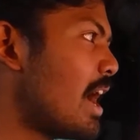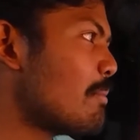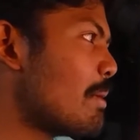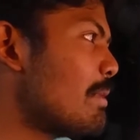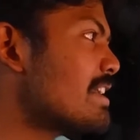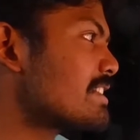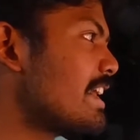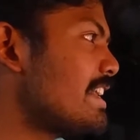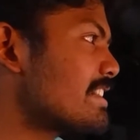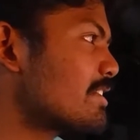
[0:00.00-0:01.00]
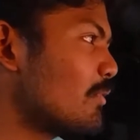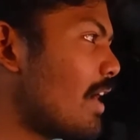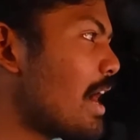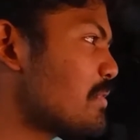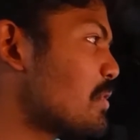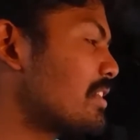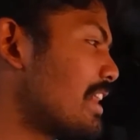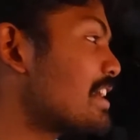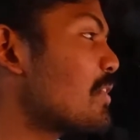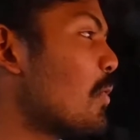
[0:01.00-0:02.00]
I'm amazed he survived
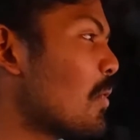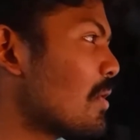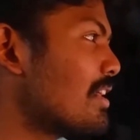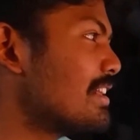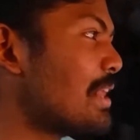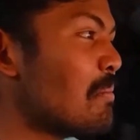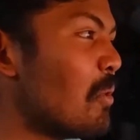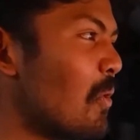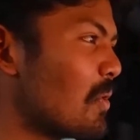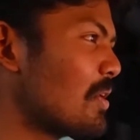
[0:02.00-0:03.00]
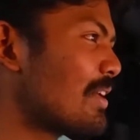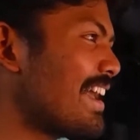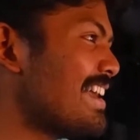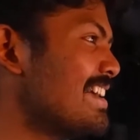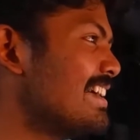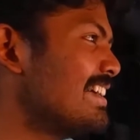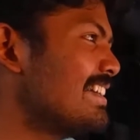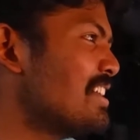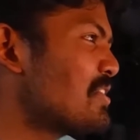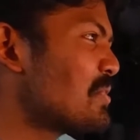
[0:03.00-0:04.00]
that all uh, them all okay
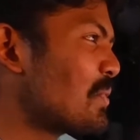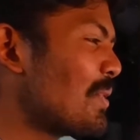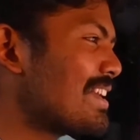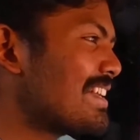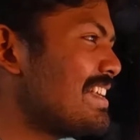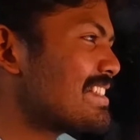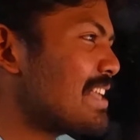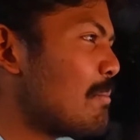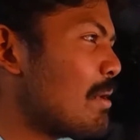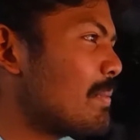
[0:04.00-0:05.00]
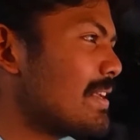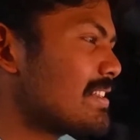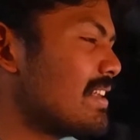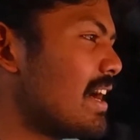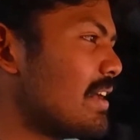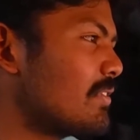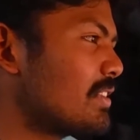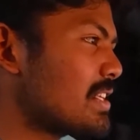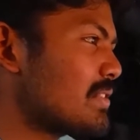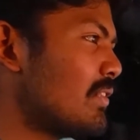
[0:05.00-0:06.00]
to quickly sum up his life
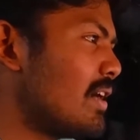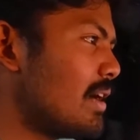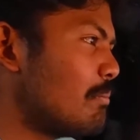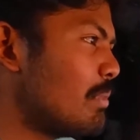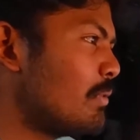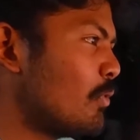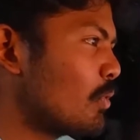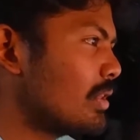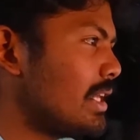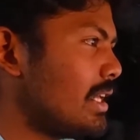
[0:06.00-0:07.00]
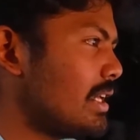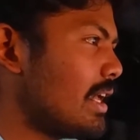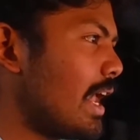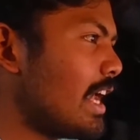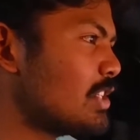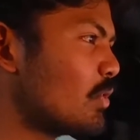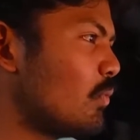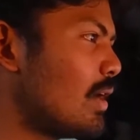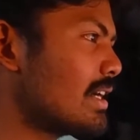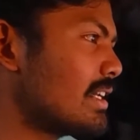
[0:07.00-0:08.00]
thus far before the age
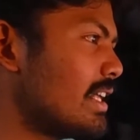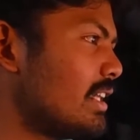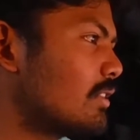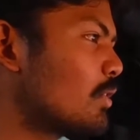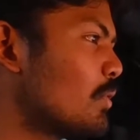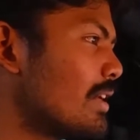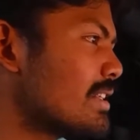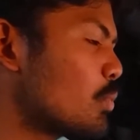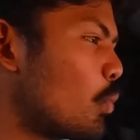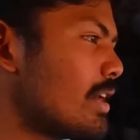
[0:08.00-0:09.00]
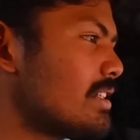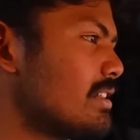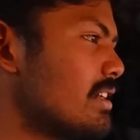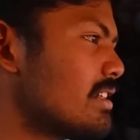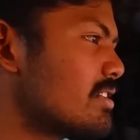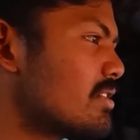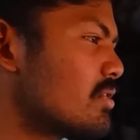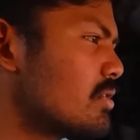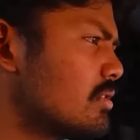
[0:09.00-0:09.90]
of one he threw his wet nurse